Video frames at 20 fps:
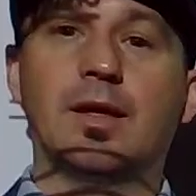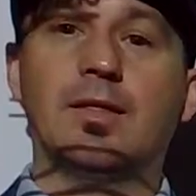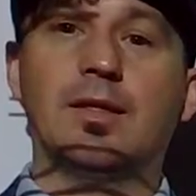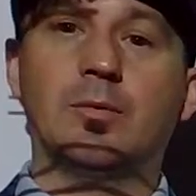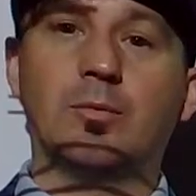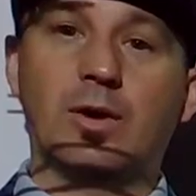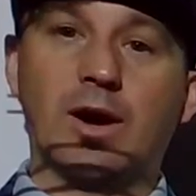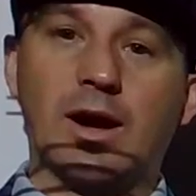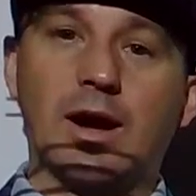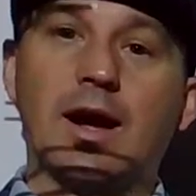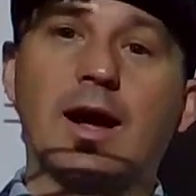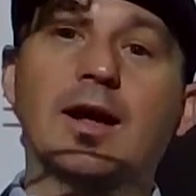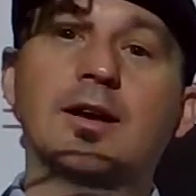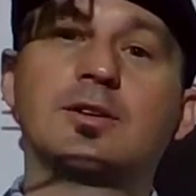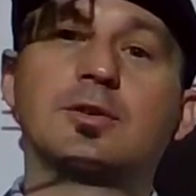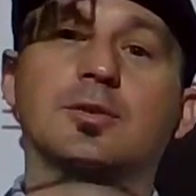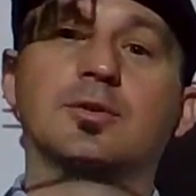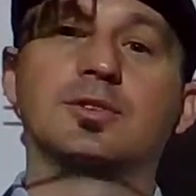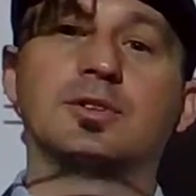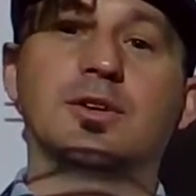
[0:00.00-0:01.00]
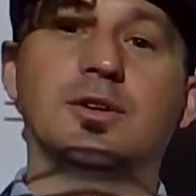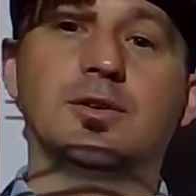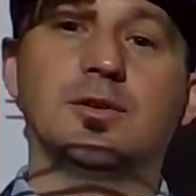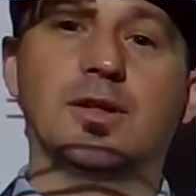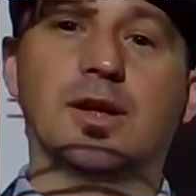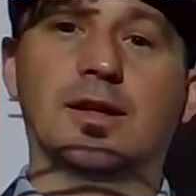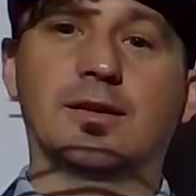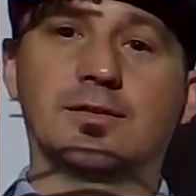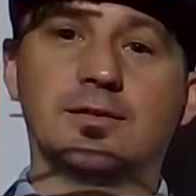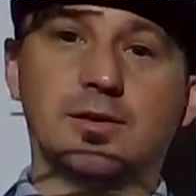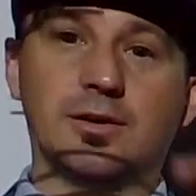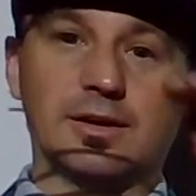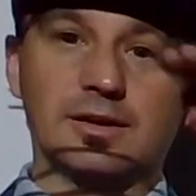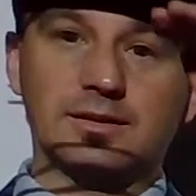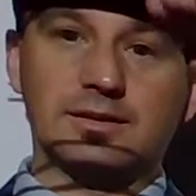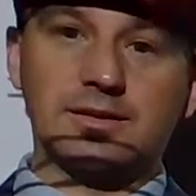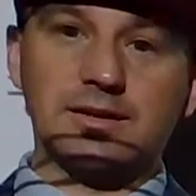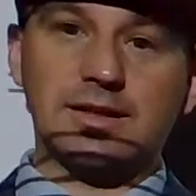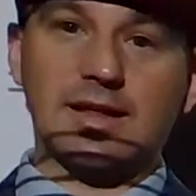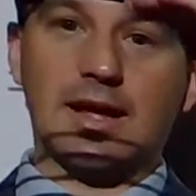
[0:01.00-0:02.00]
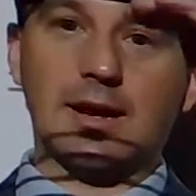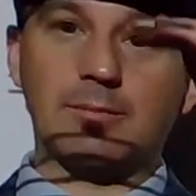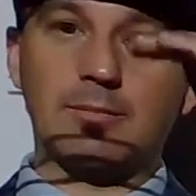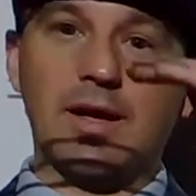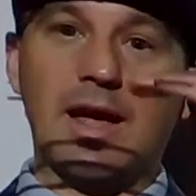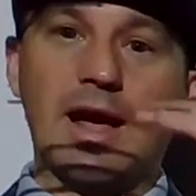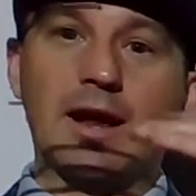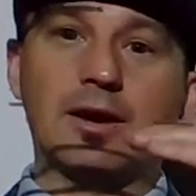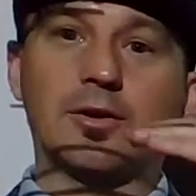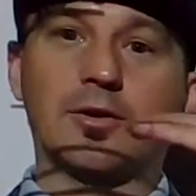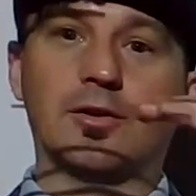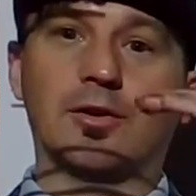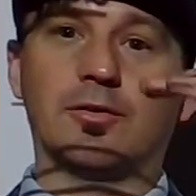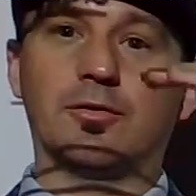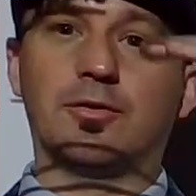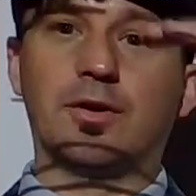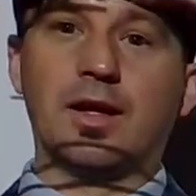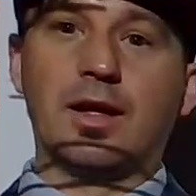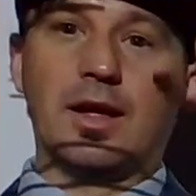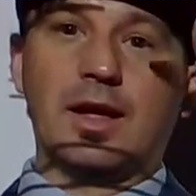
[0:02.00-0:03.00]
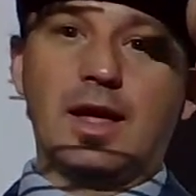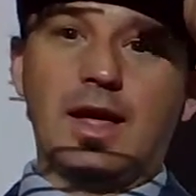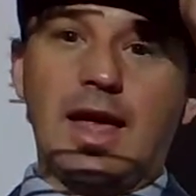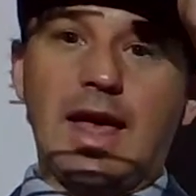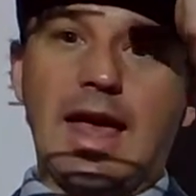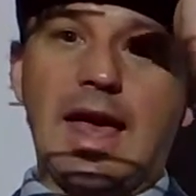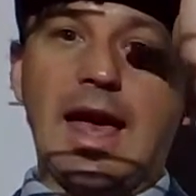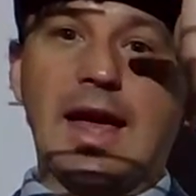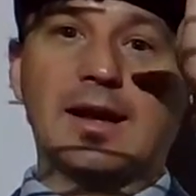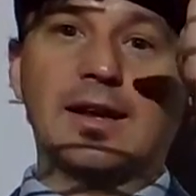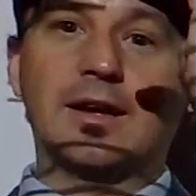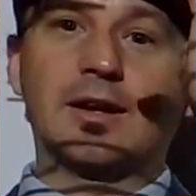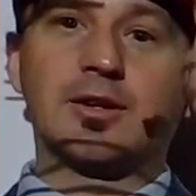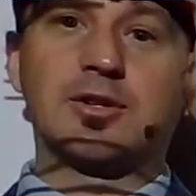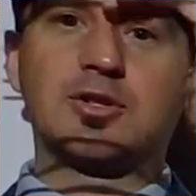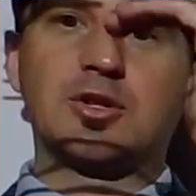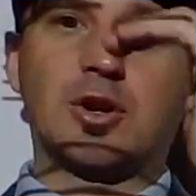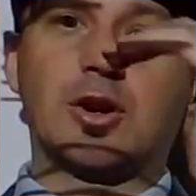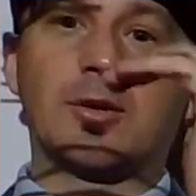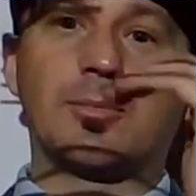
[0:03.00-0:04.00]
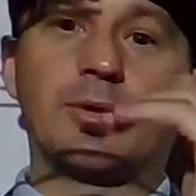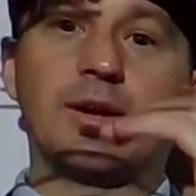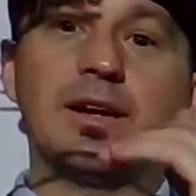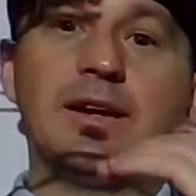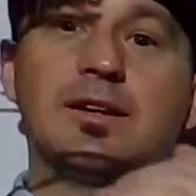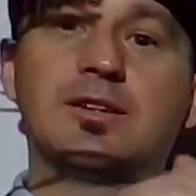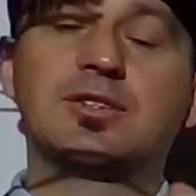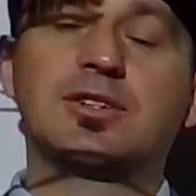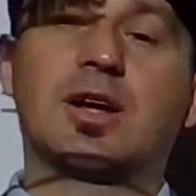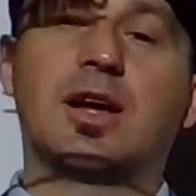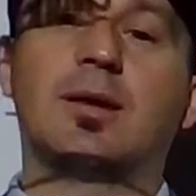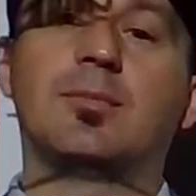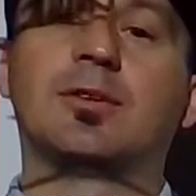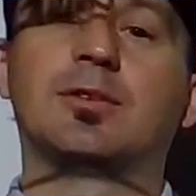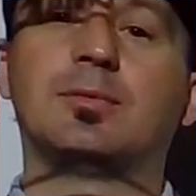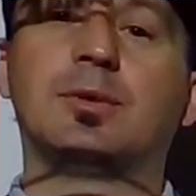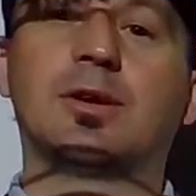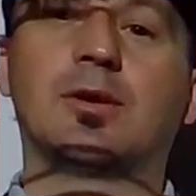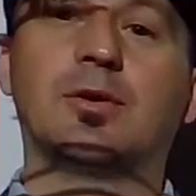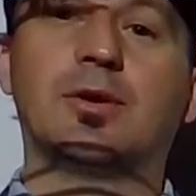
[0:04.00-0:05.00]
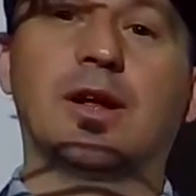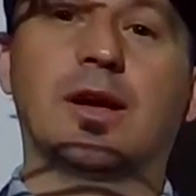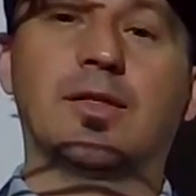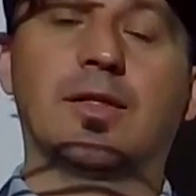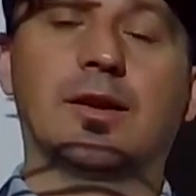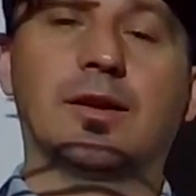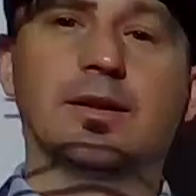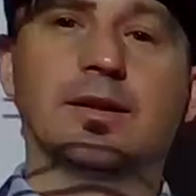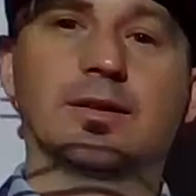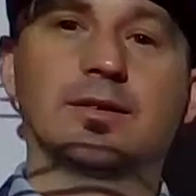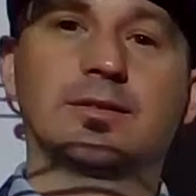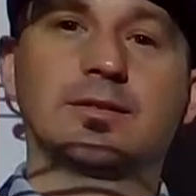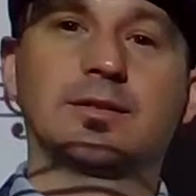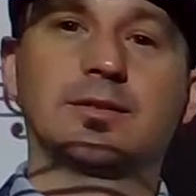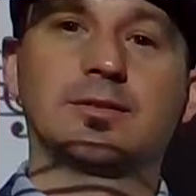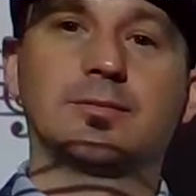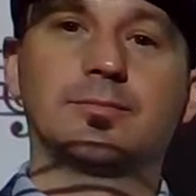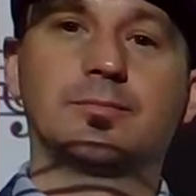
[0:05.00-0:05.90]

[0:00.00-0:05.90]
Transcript: then why I told you to do that. So you can see that pattern of adding a sharp each time as we go down the list.